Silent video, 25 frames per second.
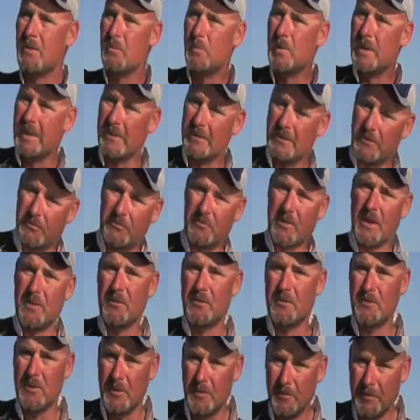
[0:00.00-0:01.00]
We got the
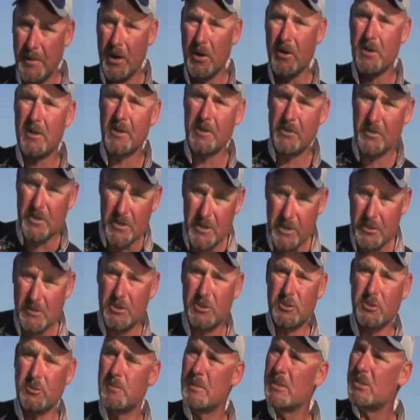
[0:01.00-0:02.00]
Feather, the American, the
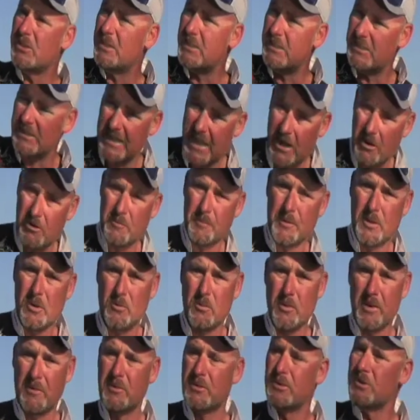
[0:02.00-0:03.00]
Cosumnes, the Sacramento
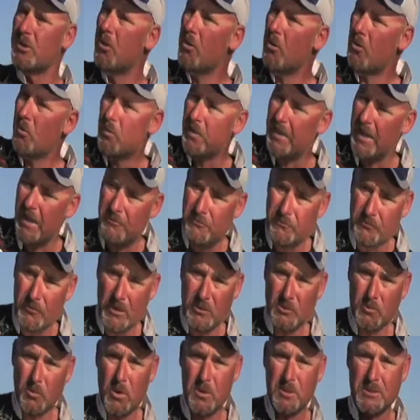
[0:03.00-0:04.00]
rivers, where that
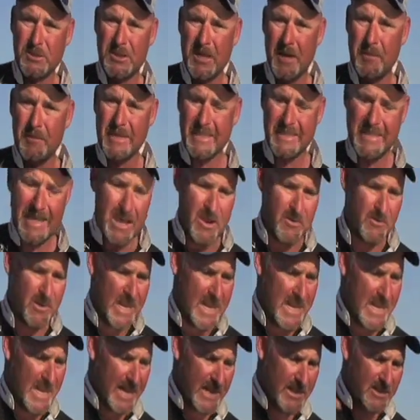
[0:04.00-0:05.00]
fresh water's coming down.
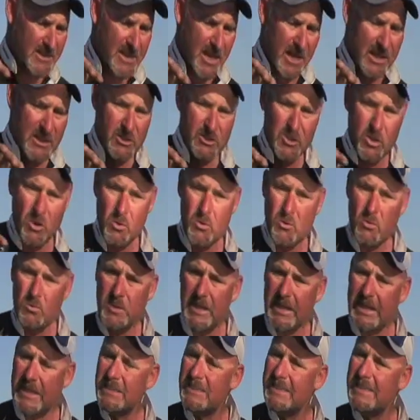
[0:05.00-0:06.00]
It's got its
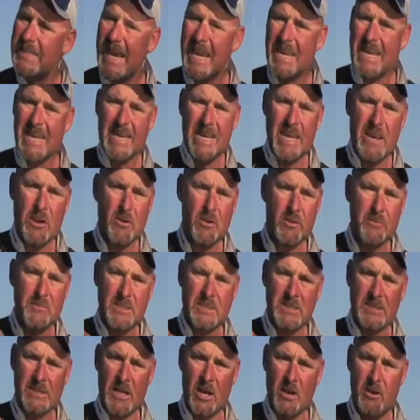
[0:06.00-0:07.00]
own, it's taking care of
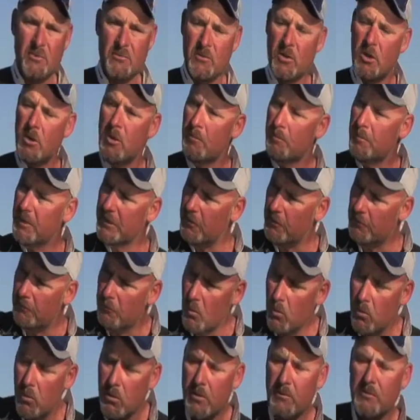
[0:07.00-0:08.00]
itself. But the
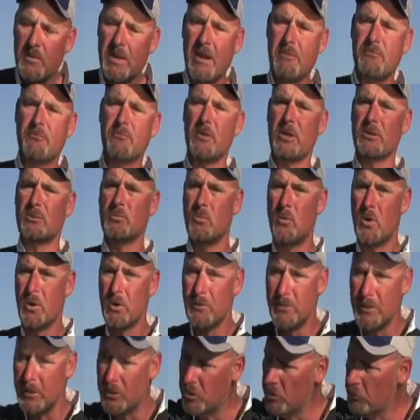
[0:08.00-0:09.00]
more of that fresh
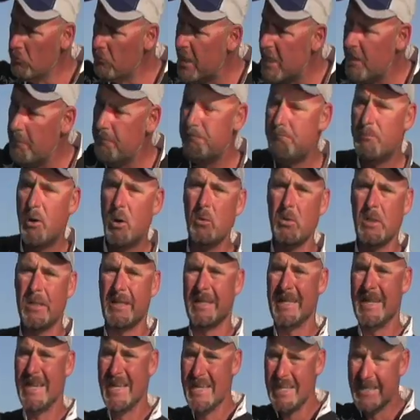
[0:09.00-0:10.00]
water that you keep
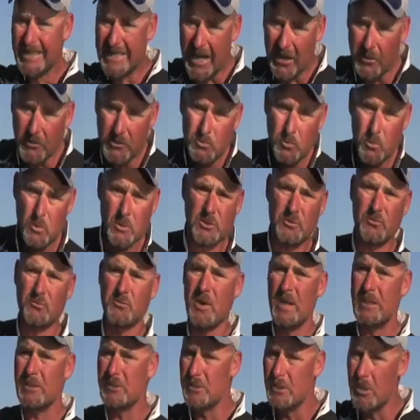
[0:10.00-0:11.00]
pulling down towards
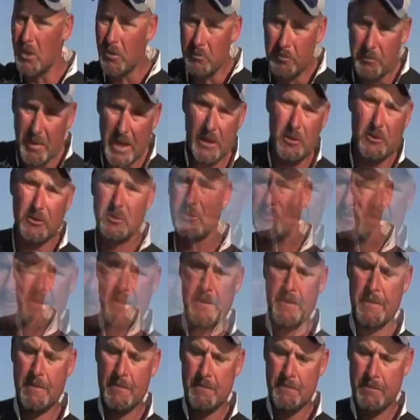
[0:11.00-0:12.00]
Fresno,
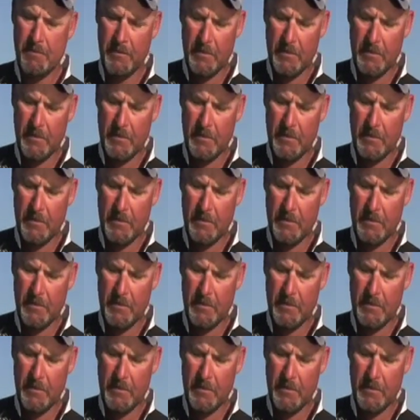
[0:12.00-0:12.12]
Bakersfield,